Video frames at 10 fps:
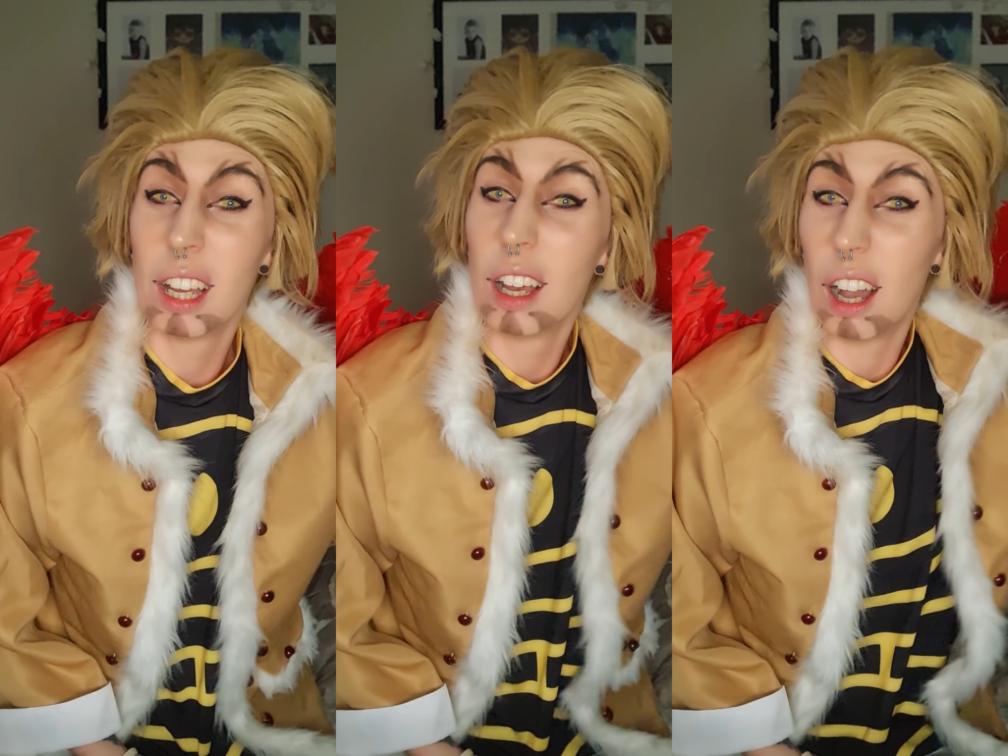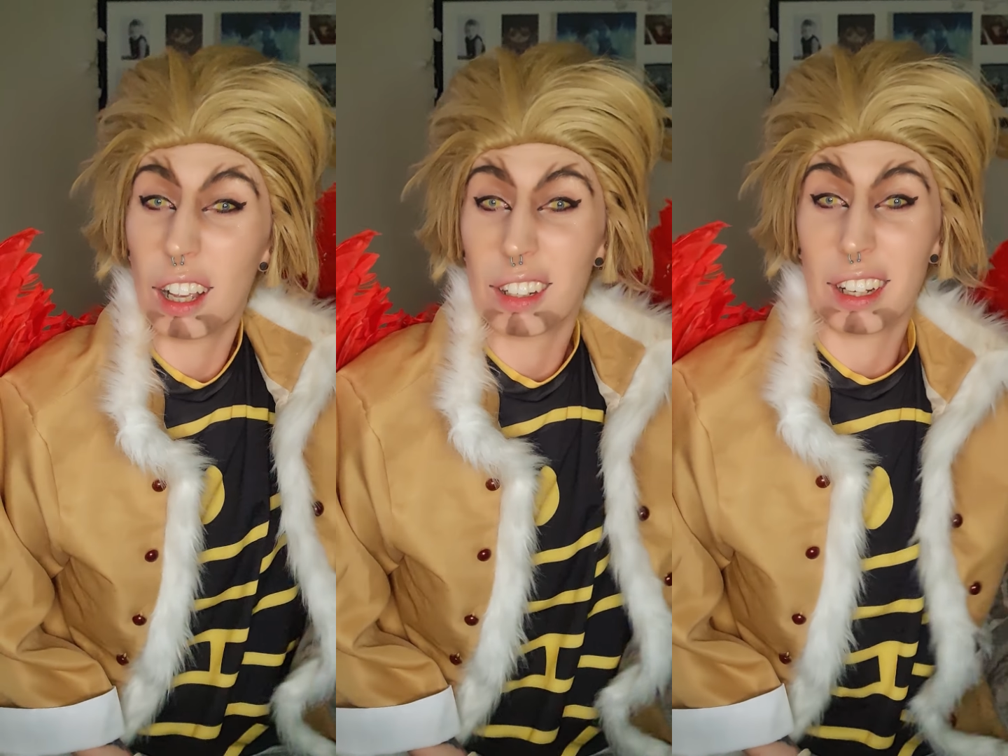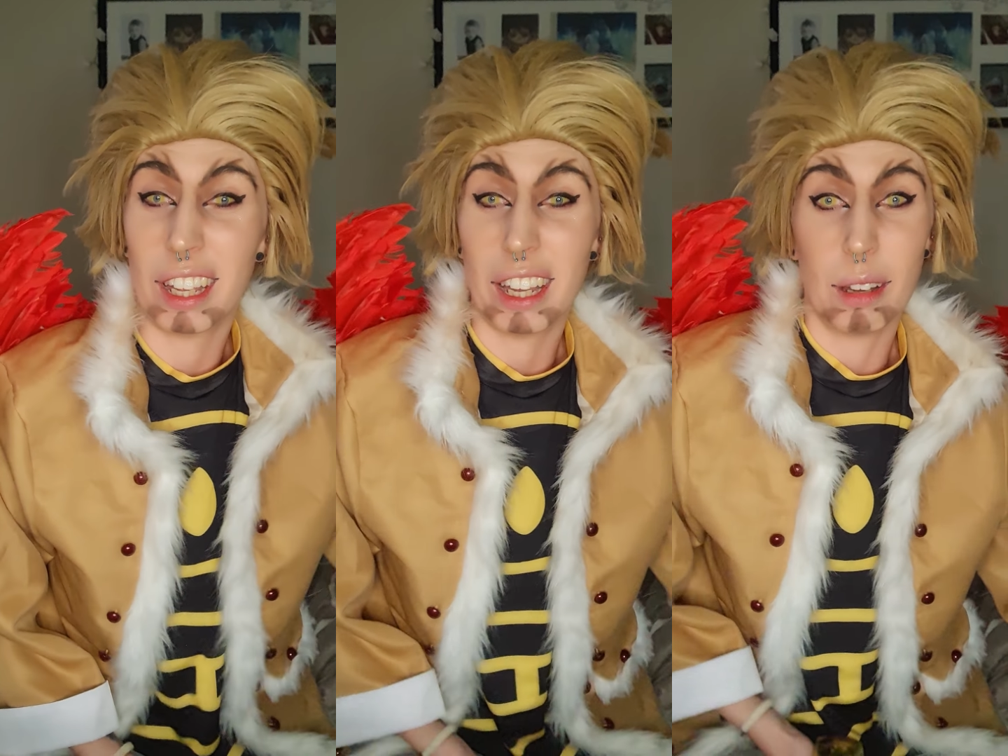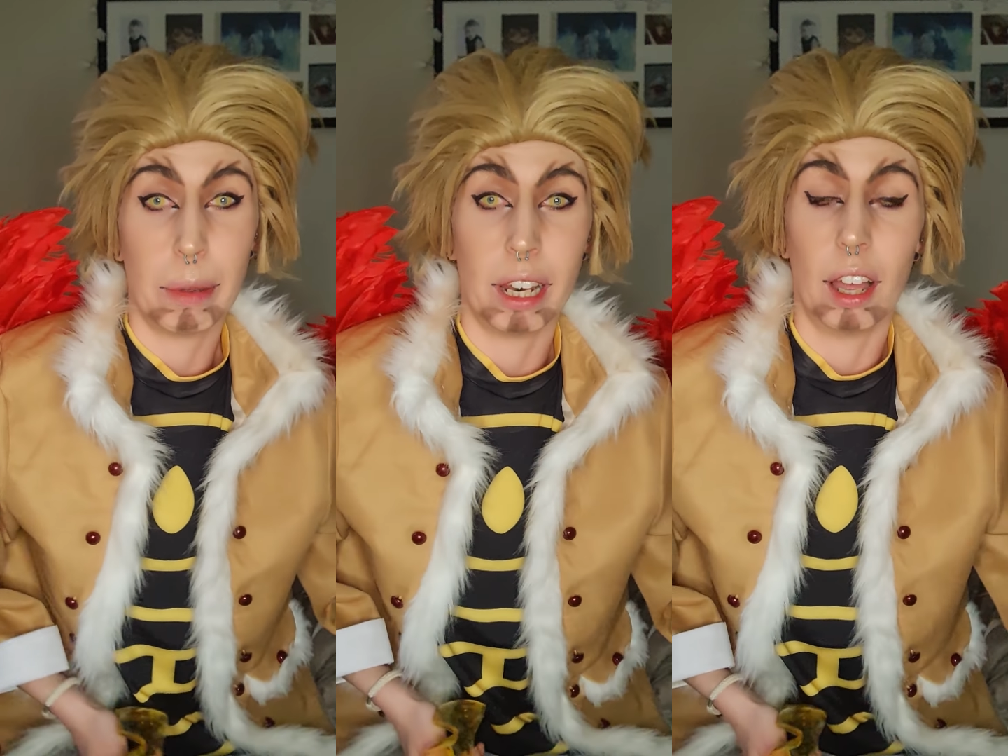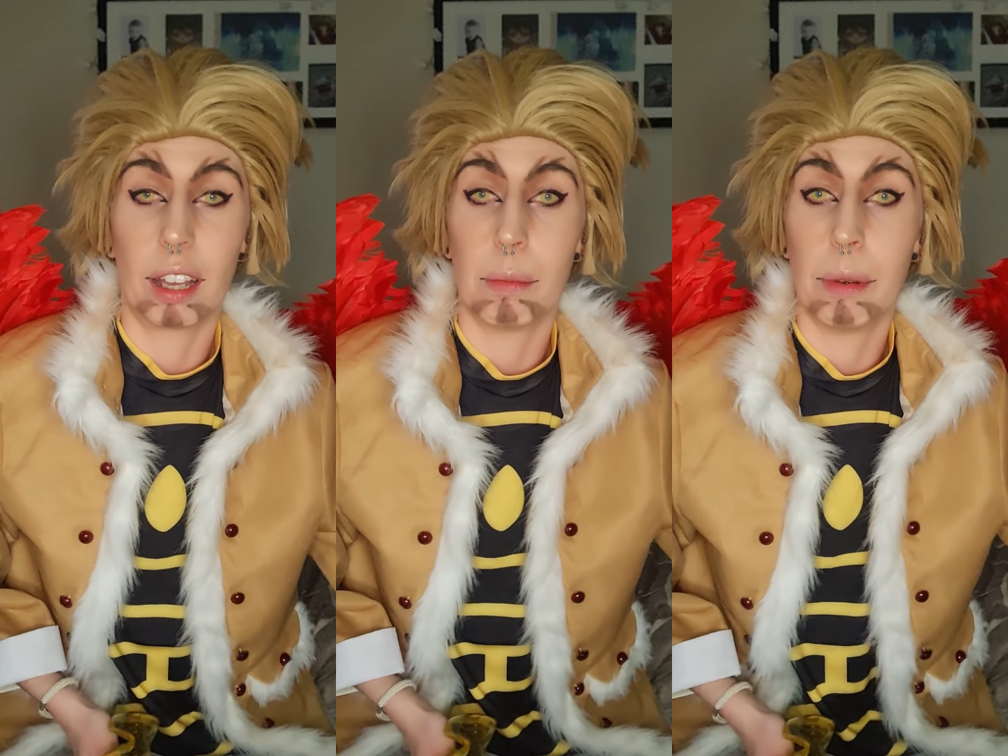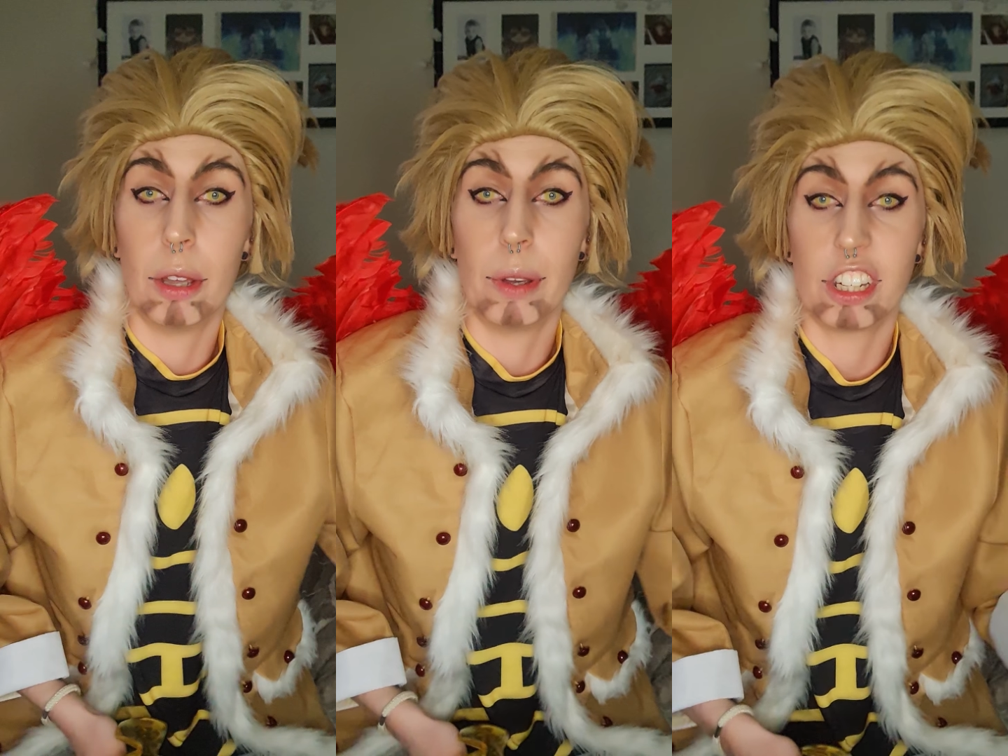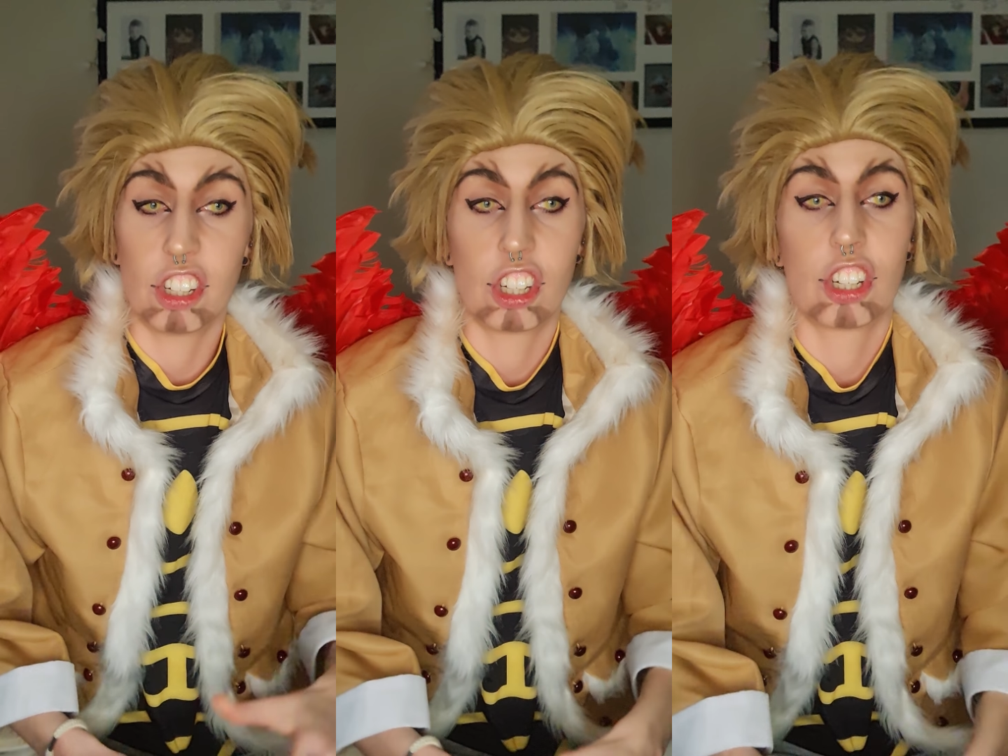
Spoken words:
I could only get them in like a bluish,